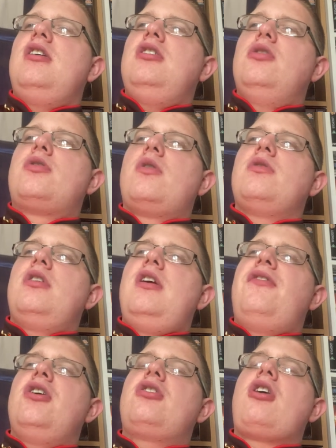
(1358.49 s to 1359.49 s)

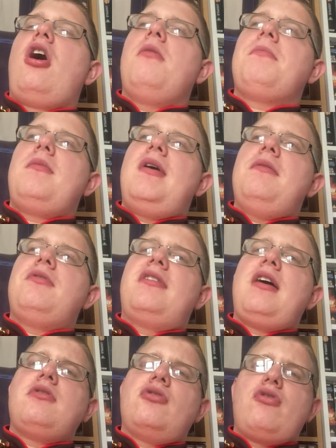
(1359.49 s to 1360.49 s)
if you can't be willing to
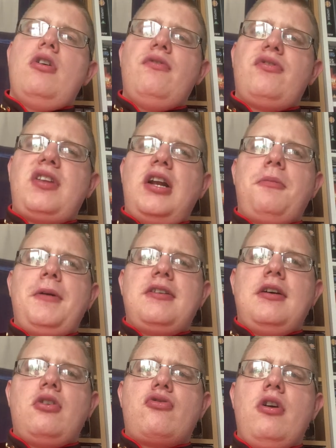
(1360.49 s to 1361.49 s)
tell the truth, stand up and
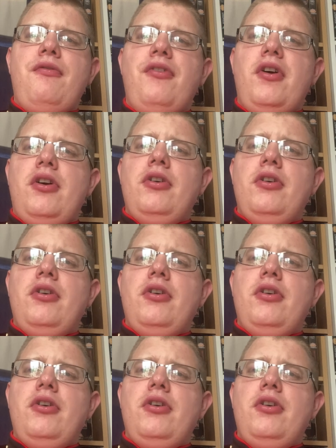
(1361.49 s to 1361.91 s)
tell the truth,